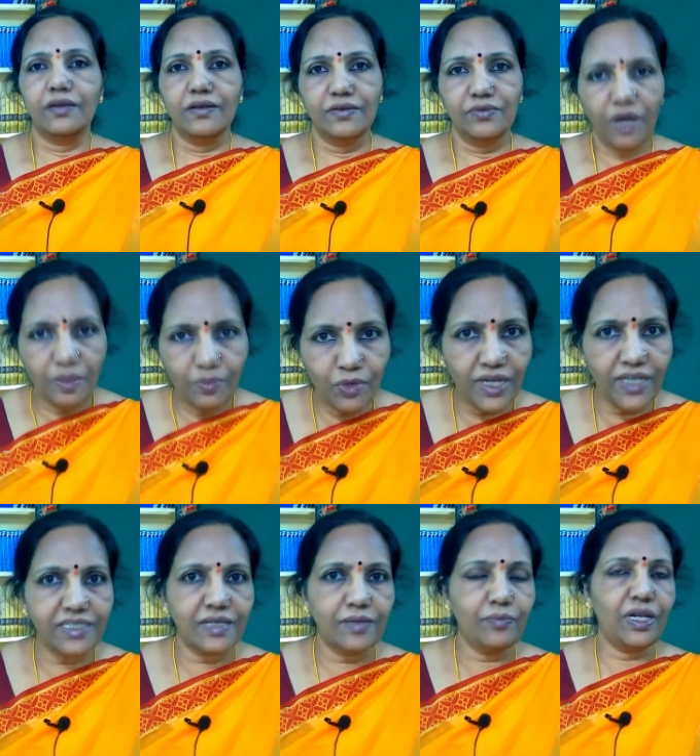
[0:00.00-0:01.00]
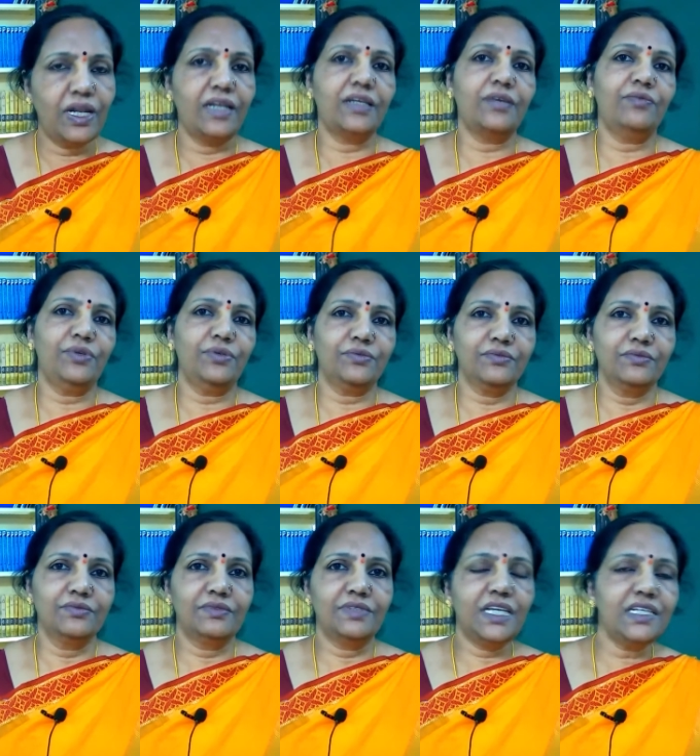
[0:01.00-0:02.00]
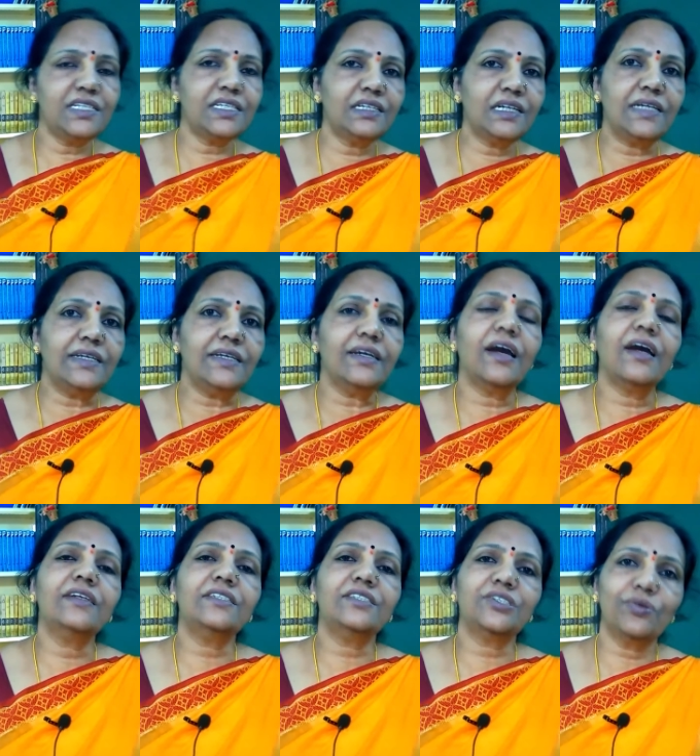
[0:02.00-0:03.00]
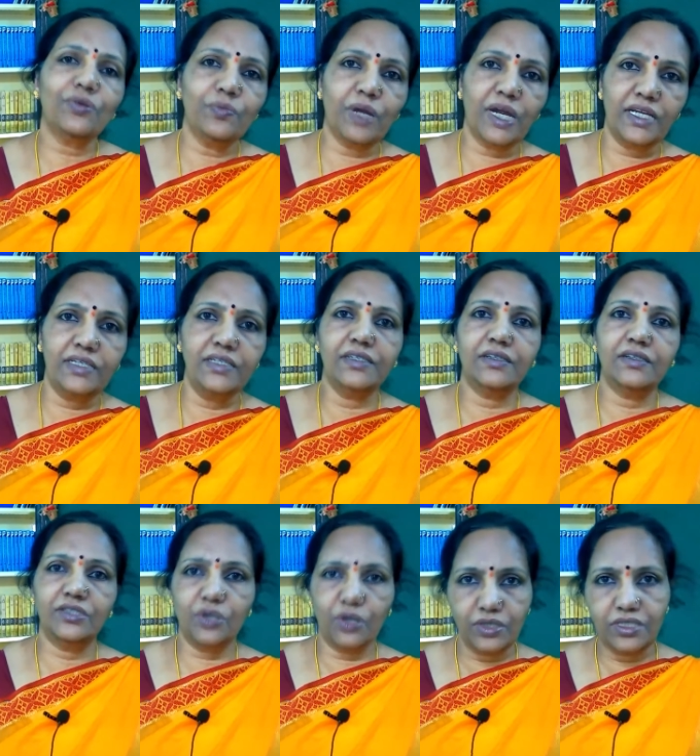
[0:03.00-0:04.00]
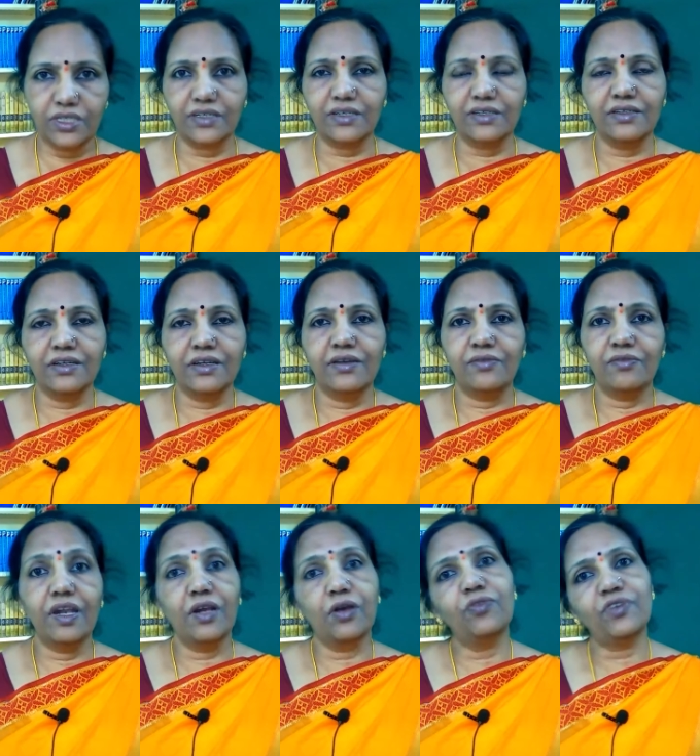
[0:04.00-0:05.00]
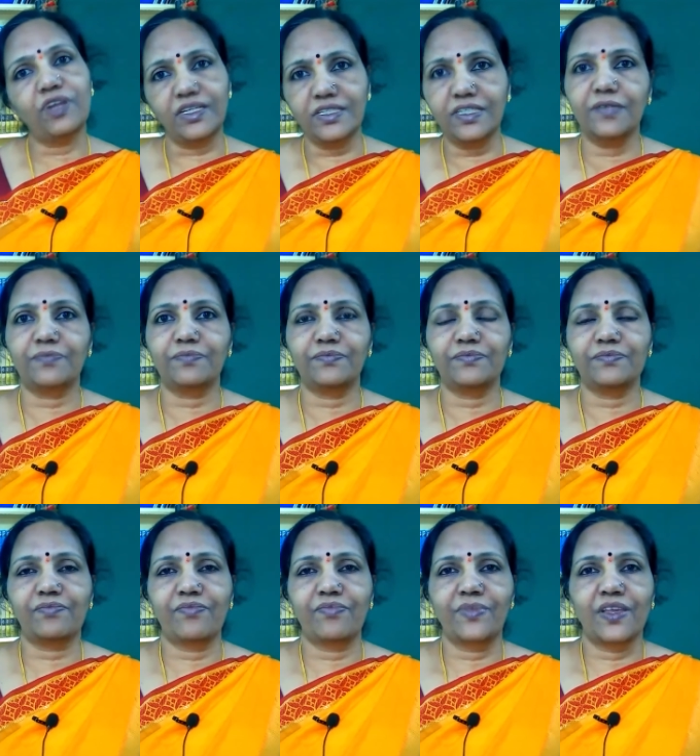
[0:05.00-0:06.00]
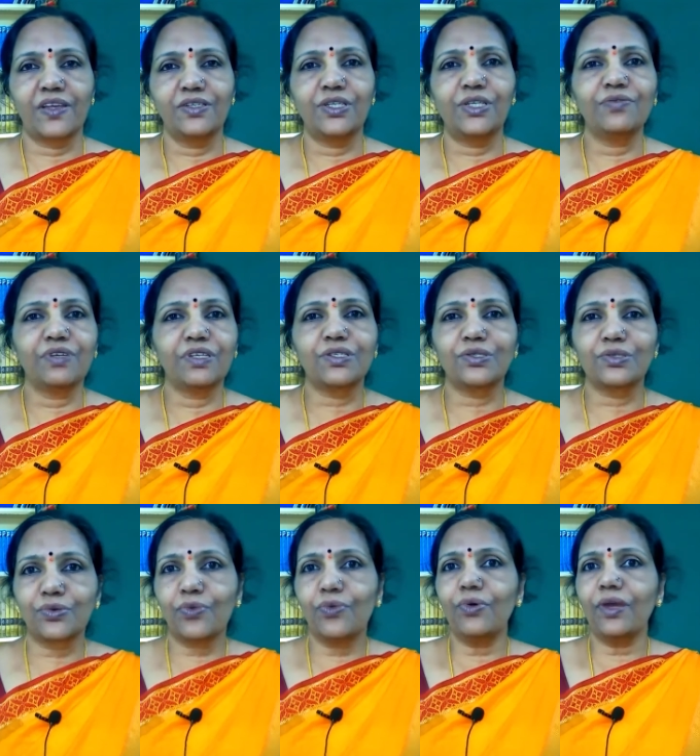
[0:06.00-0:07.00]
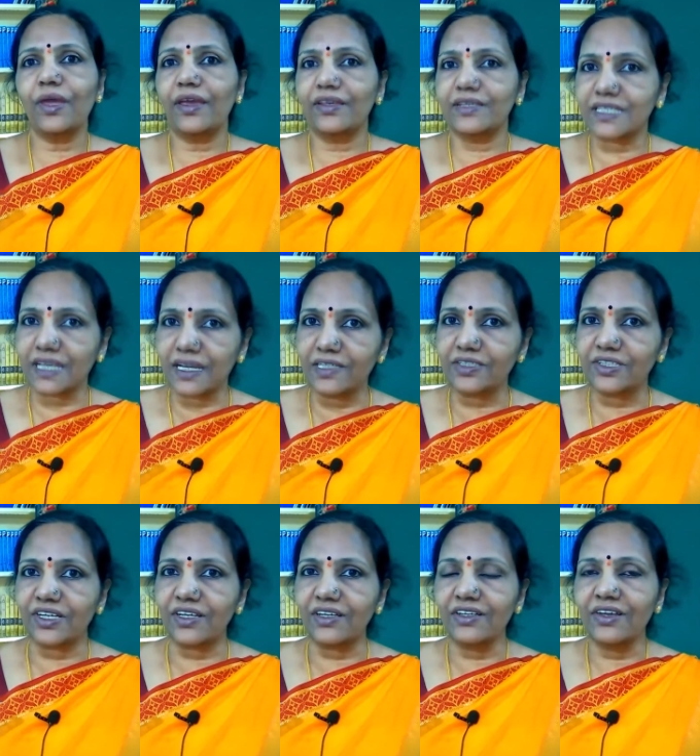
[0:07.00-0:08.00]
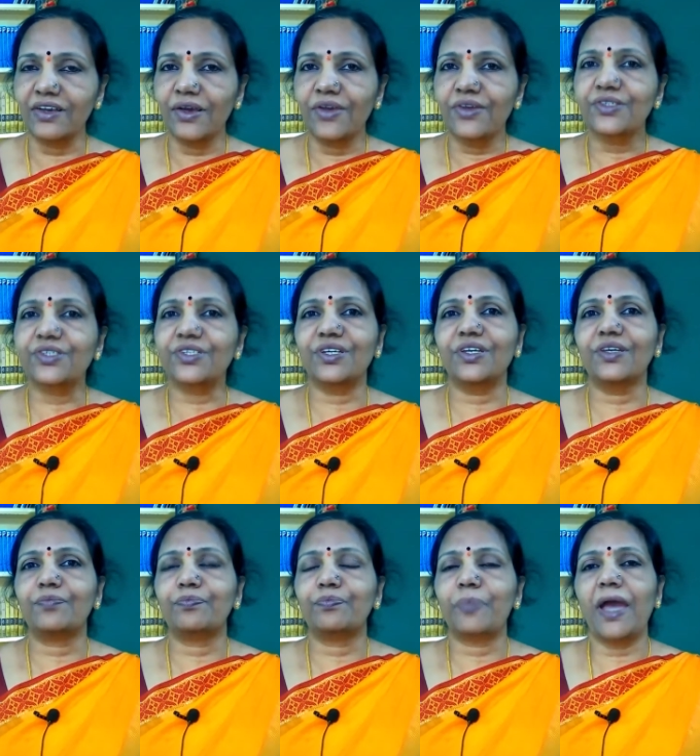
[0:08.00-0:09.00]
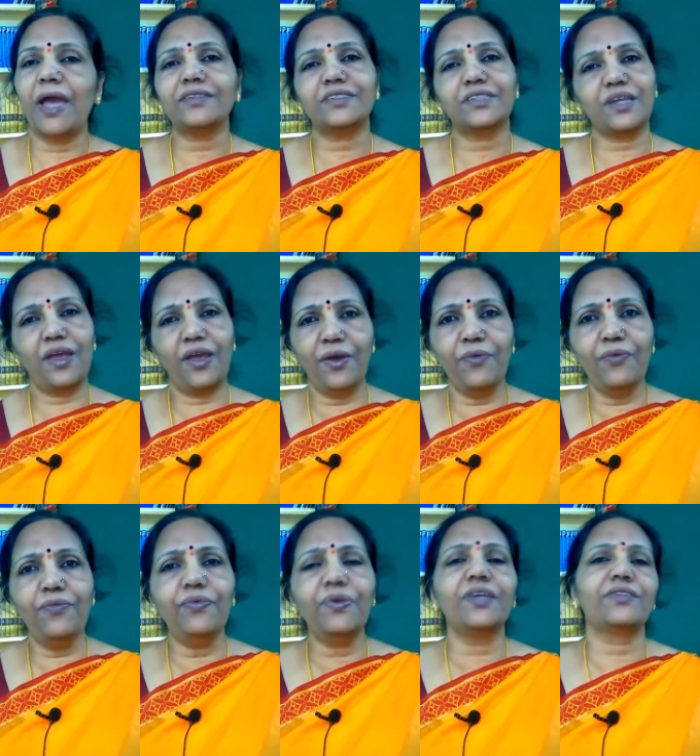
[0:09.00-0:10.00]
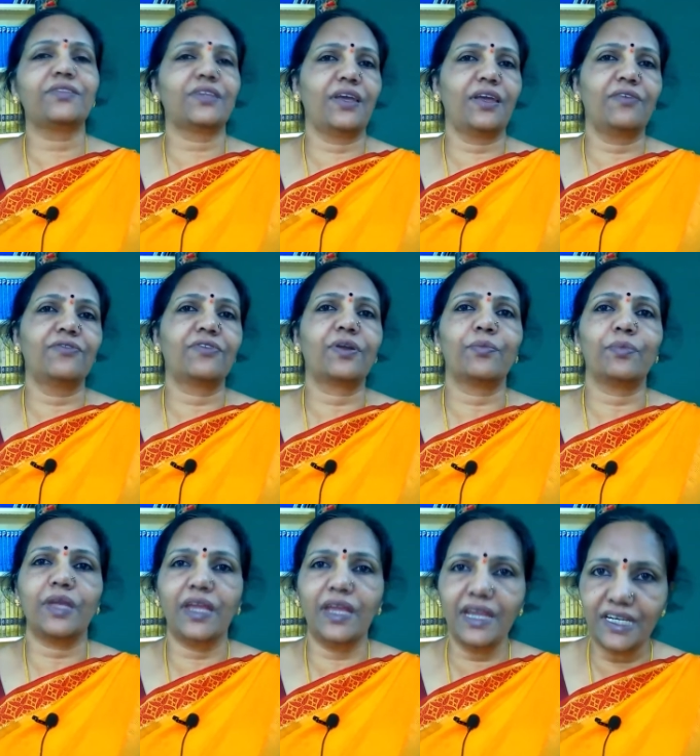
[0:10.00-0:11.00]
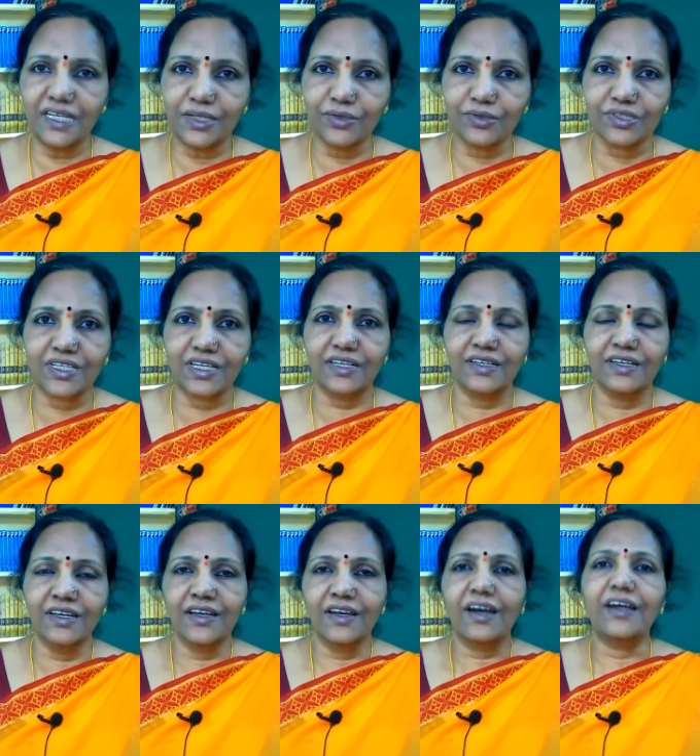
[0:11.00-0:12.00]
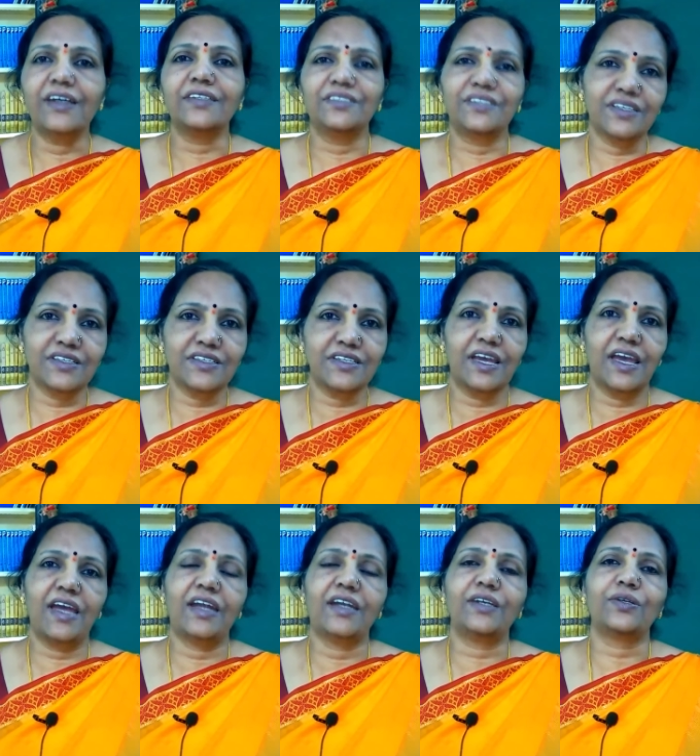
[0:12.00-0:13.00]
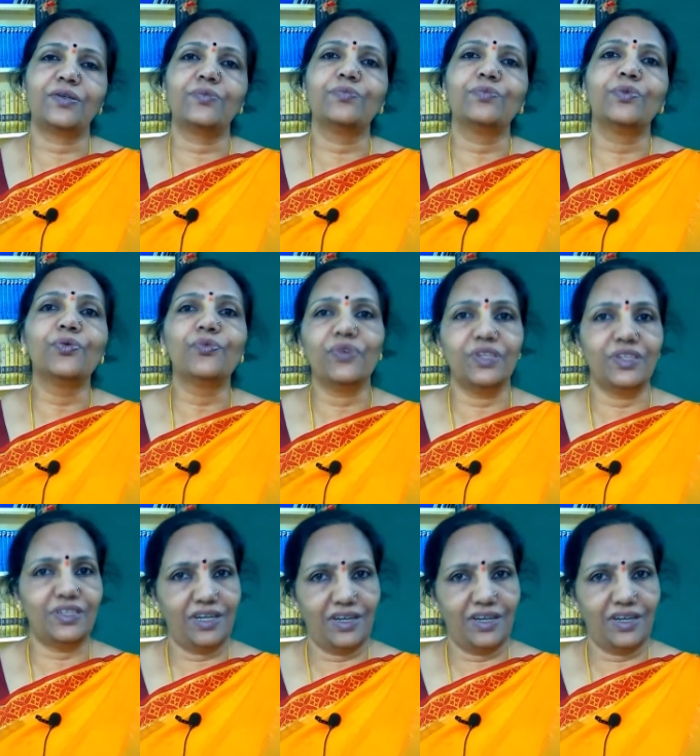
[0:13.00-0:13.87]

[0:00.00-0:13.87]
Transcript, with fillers: One more example I'll give you. Recently, I told my daughter, we'll go for a trip. She was so excited. She packed everything from A to Z. I just had to move with